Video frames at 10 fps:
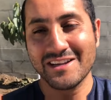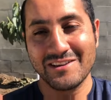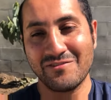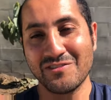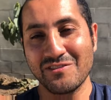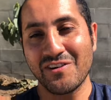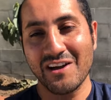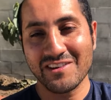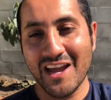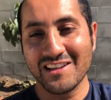
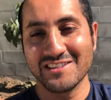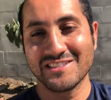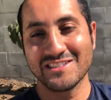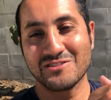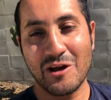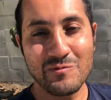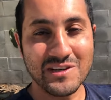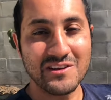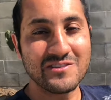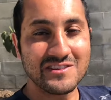55 gallons. So I've been
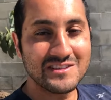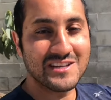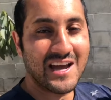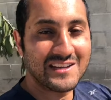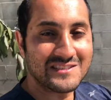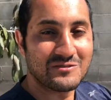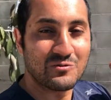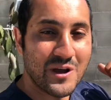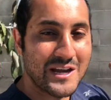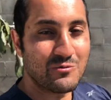giving these guys
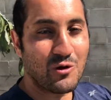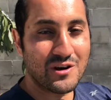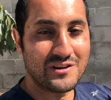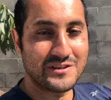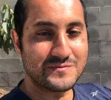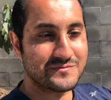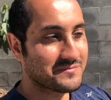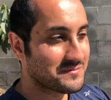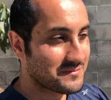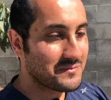rainwater
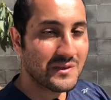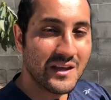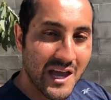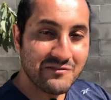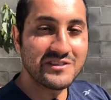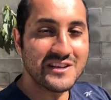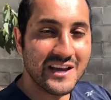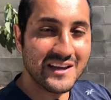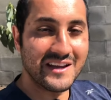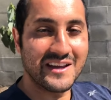every day.